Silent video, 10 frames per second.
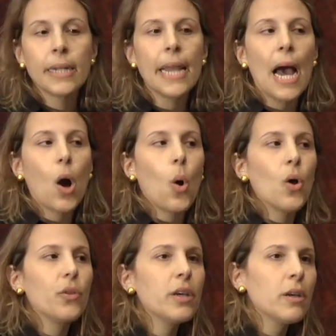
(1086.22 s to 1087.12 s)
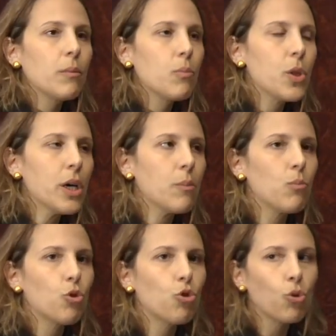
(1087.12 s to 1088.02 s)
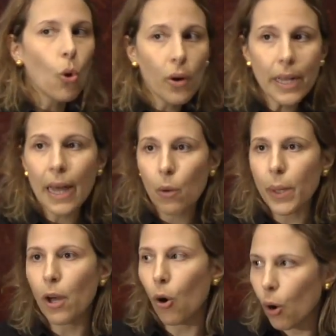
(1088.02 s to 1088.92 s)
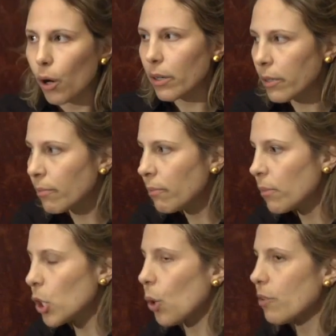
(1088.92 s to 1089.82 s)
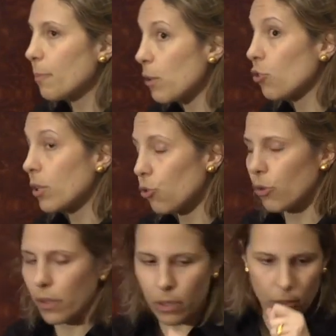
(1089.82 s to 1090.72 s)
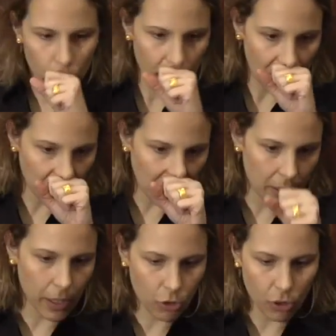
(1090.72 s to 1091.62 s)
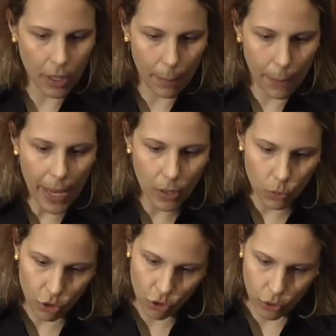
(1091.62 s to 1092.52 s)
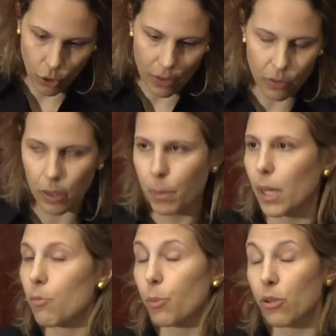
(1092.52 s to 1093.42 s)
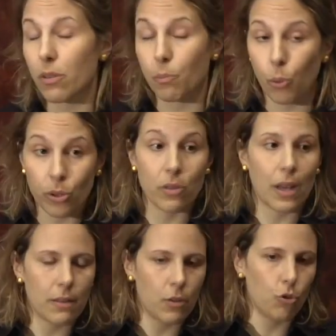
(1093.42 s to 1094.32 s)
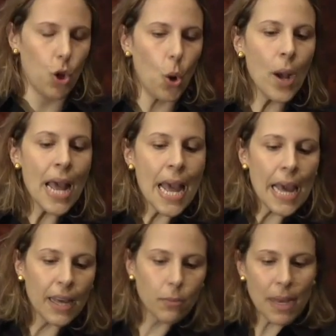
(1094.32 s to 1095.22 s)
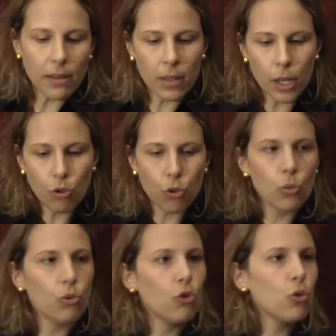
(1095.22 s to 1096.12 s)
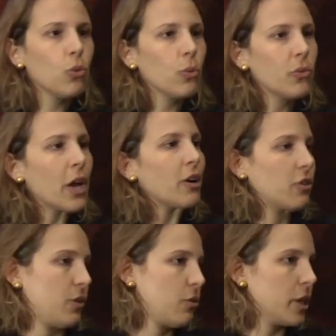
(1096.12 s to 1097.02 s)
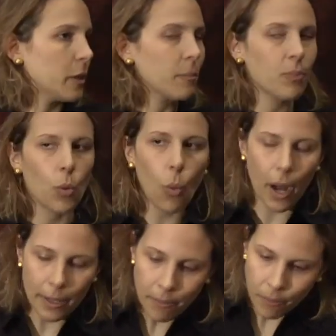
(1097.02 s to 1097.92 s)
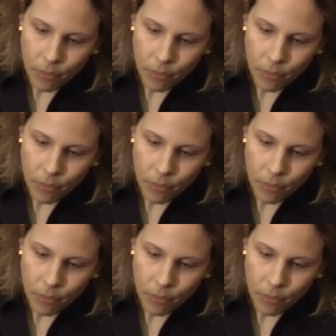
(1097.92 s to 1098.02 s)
Now, the story that we heard, you know, especially during the 2008 election campaign, which, you know, everything becomes politicized, as you know, is basically there are two narratives here. One,